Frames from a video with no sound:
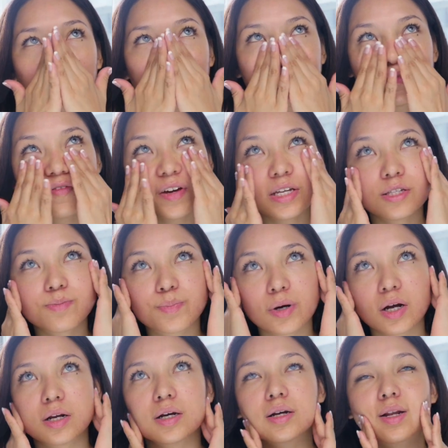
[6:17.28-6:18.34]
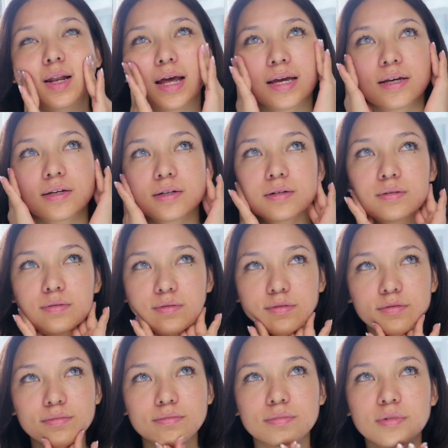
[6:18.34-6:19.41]
face product, like
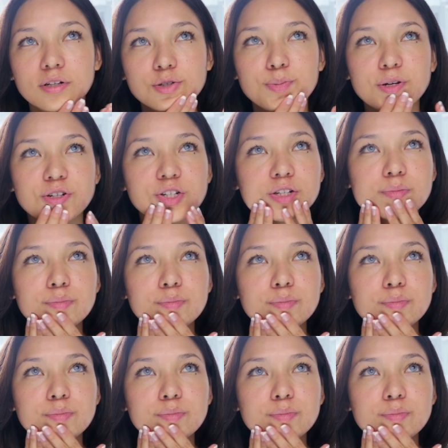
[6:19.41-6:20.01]
especially